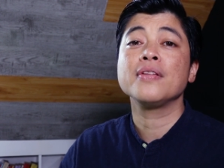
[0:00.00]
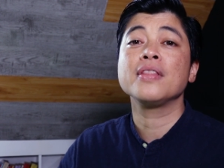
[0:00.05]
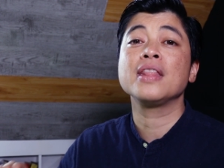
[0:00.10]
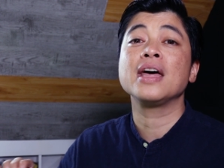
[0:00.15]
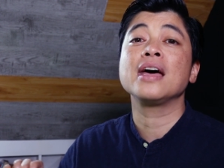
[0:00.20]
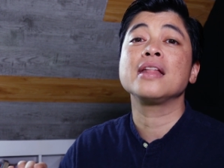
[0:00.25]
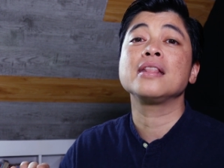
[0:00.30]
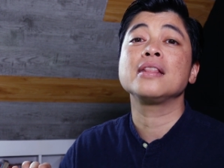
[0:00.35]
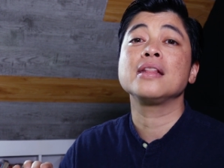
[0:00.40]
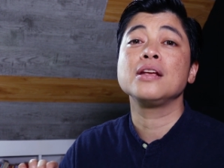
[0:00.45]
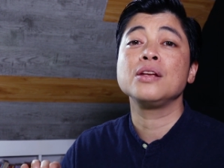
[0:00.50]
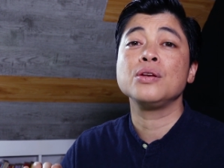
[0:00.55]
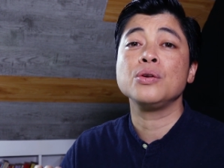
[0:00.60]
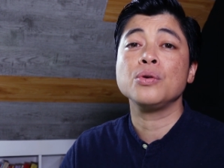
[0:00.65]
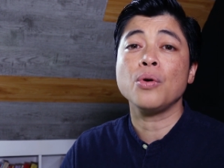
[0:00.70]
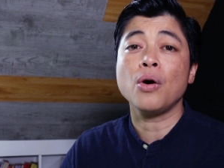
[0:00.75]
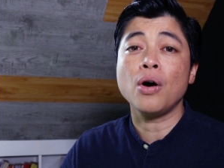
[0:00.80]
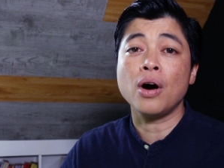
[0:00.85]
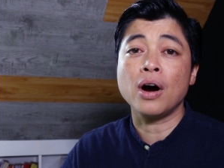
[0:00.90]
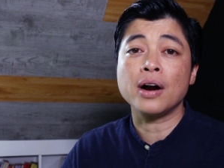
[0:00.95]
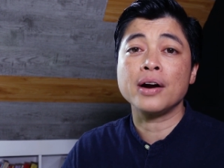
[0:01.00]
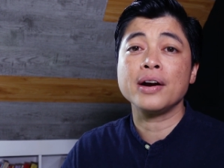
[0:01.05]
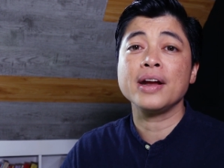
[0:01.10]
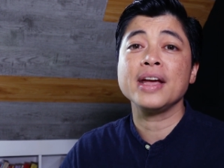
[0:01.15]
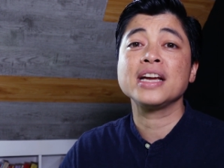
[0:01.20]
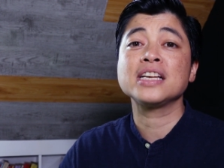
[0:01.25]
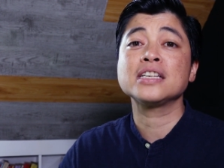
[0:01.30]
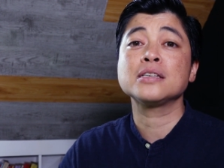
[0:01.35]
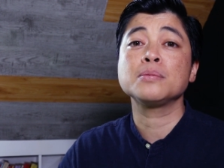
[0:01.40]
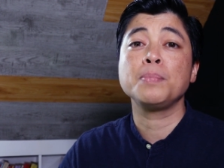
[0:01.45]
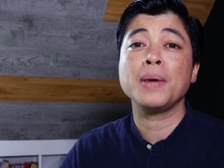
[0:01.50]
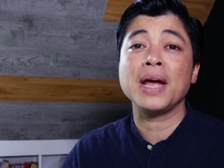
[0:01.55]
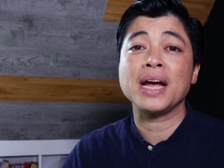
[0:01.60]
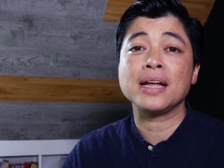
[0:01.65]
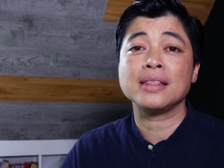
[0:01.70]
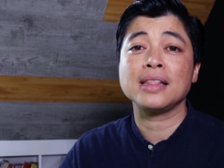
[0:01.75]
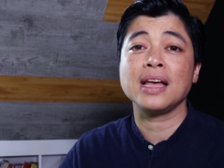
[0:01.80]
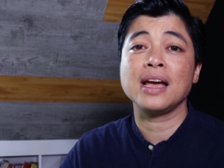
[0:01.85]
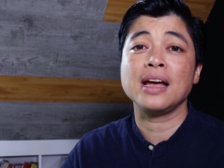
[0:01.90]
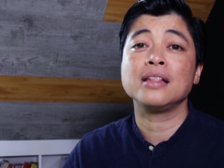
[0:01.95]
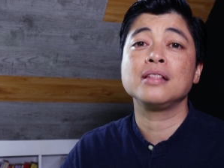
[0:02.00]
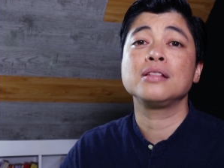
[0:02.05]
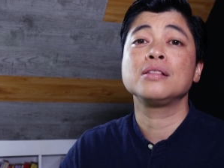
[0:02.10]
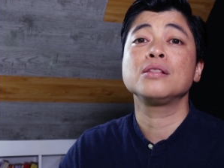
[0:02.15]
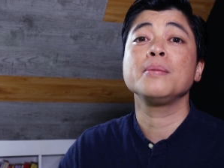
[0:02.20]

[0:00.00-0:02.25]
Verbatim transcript: that you are expected